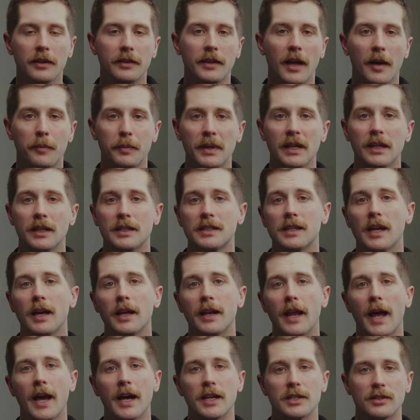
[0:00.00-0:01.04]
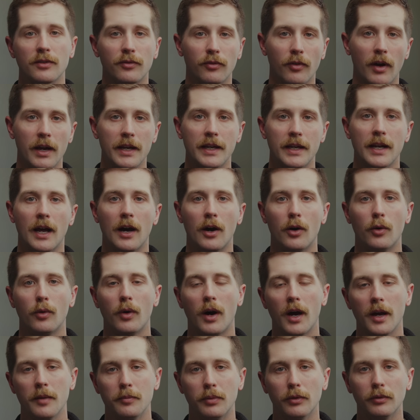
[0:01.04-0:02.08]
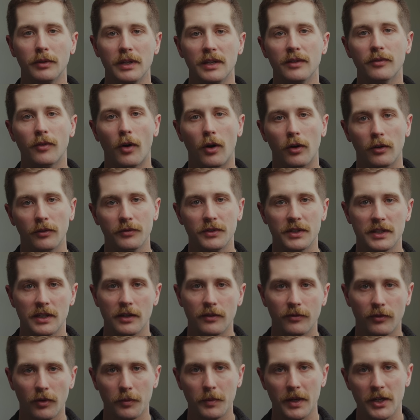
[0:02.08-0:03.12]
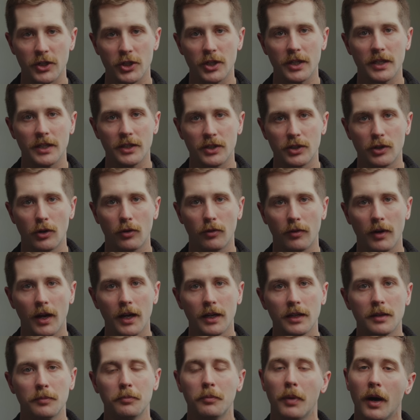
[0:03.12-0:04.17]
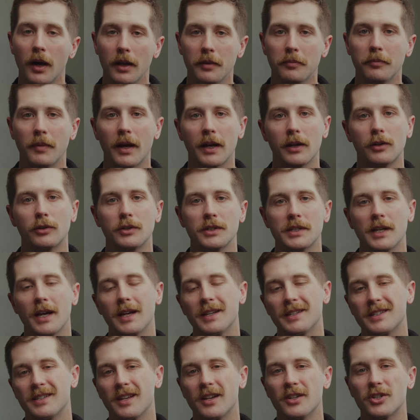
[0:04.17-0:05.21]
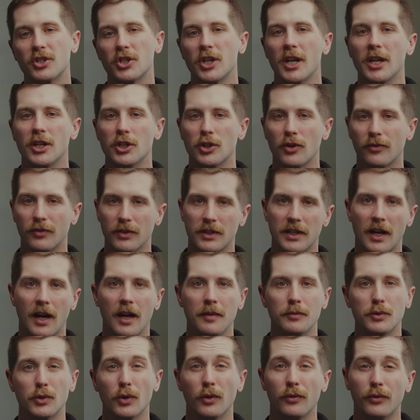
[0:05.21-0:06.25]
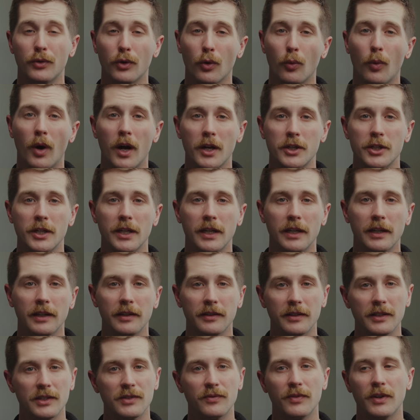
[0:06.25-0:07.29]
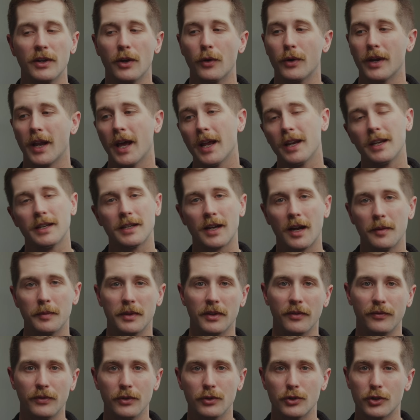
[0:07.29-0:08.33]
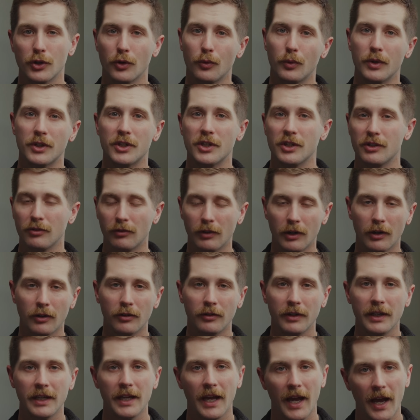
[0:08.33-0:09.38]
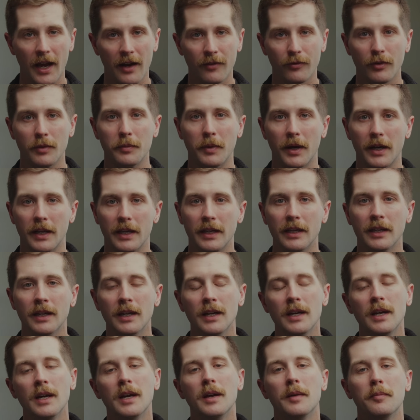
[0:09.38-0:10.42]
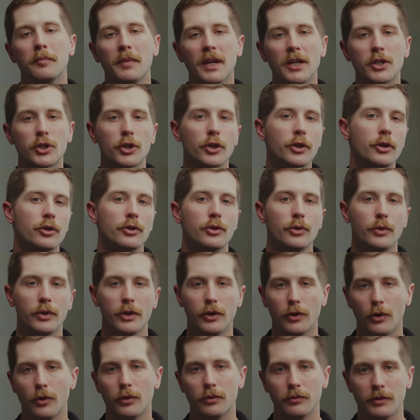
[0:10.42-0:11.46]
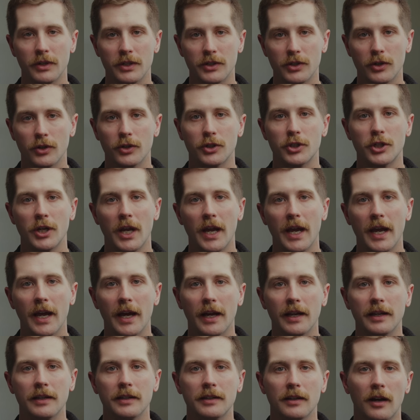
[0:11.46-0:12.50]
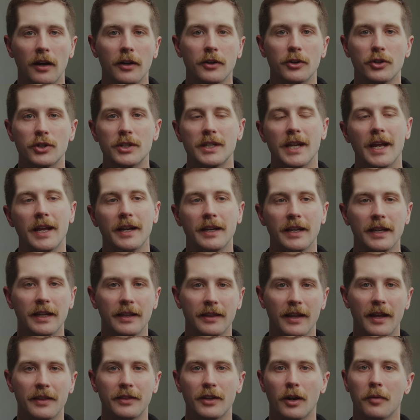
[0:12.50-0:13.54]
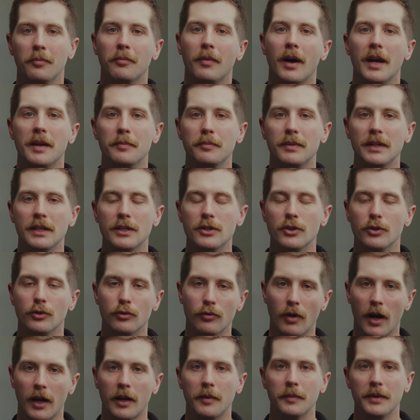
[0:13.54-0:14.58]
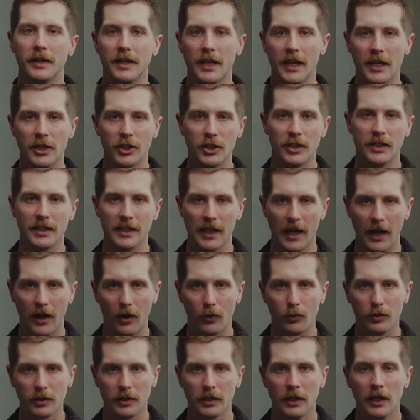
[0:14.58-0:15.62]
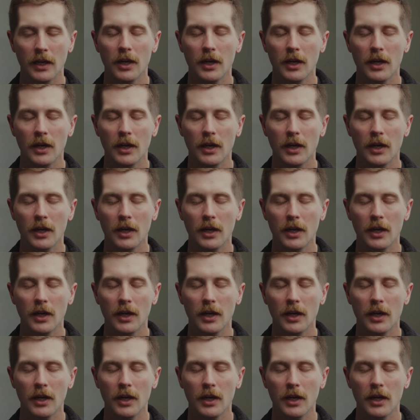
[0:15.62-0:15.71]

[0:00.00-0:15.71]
That being said, as of right now, I believe all of this information is correct, but medical science does change over time. So if you're watching this video at any time in the future, which is literally everybody, make sure you're doing your own research and understanding that there might be new recommendations out.